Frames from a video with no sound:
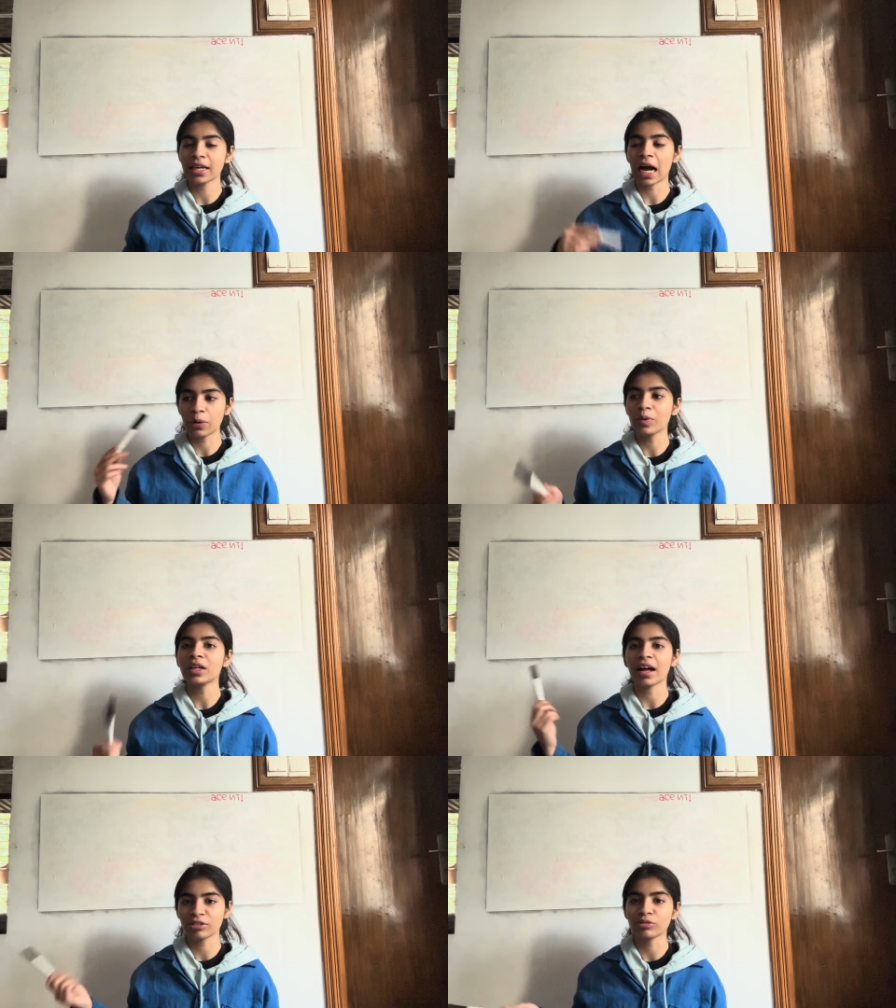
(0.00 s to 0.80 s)
I will
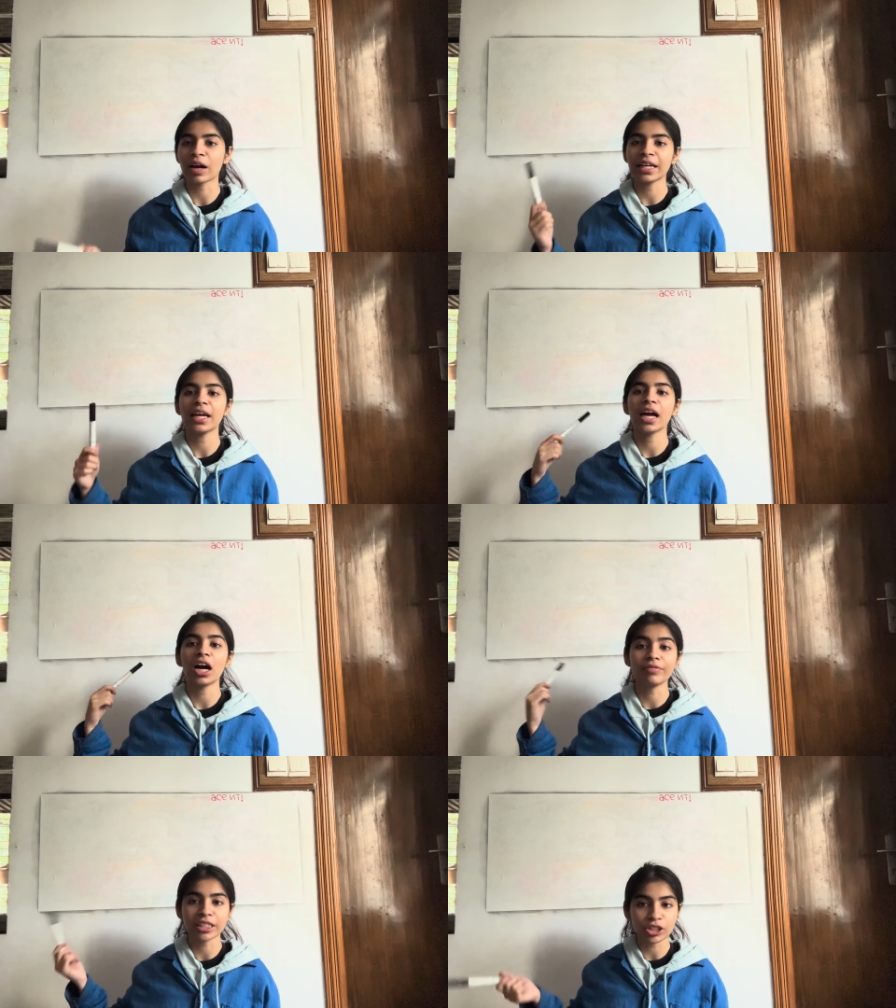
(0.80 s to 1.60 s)
have to write a
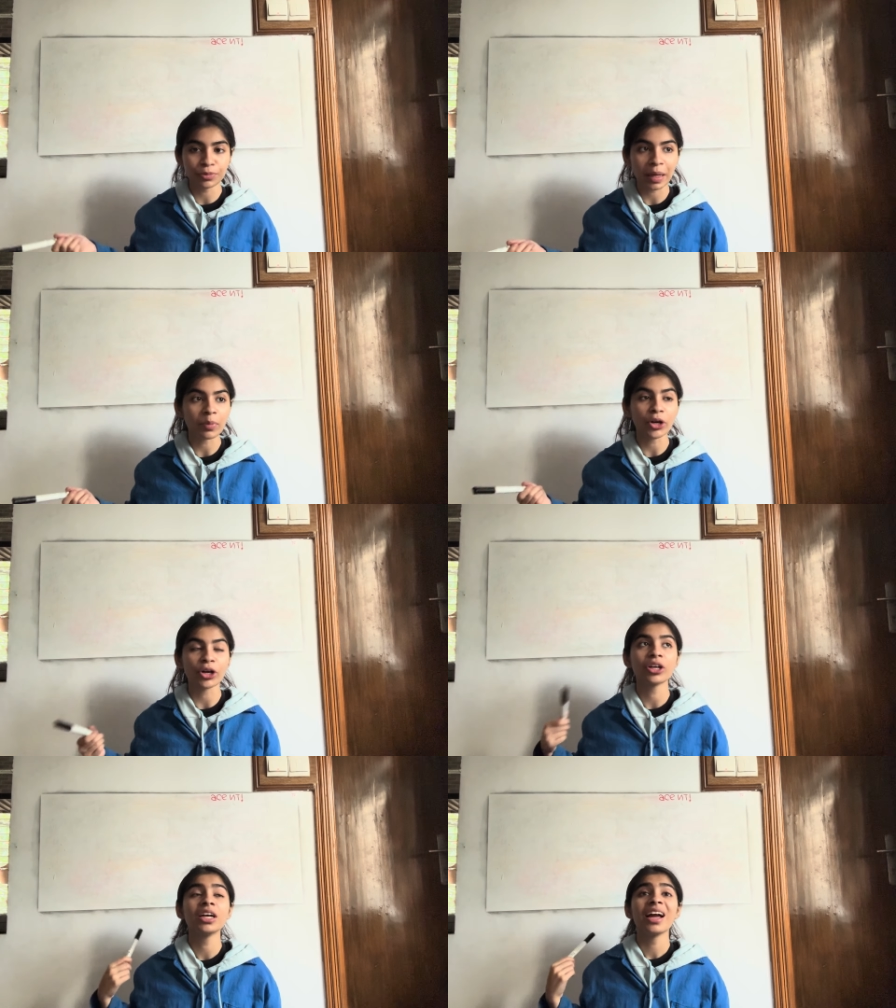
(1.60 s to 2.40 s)
research paper,
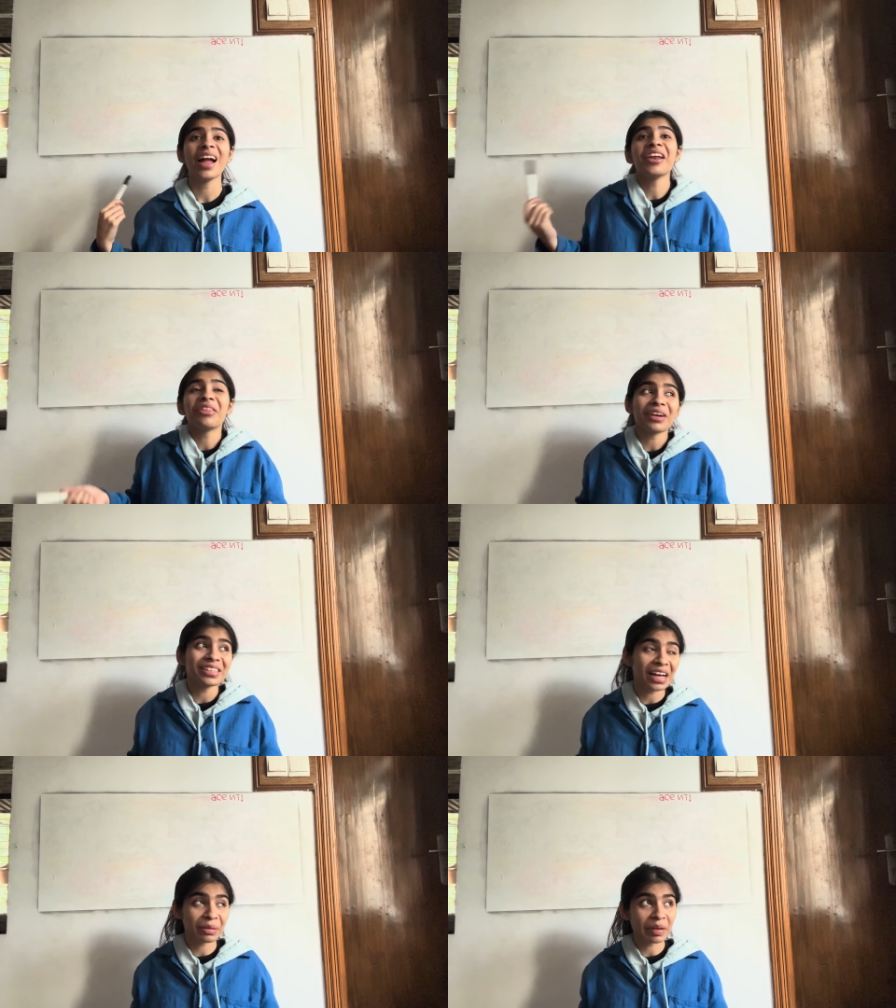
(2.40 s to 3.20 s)
another
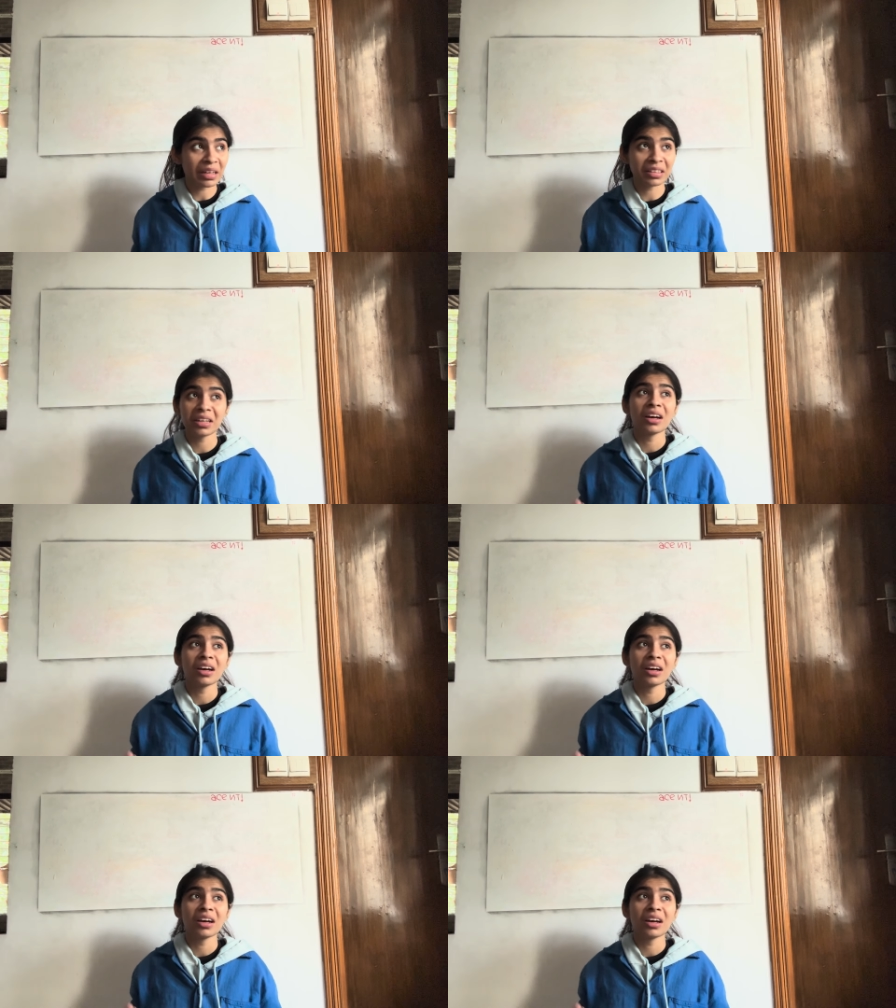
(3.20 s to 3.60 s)
assignment,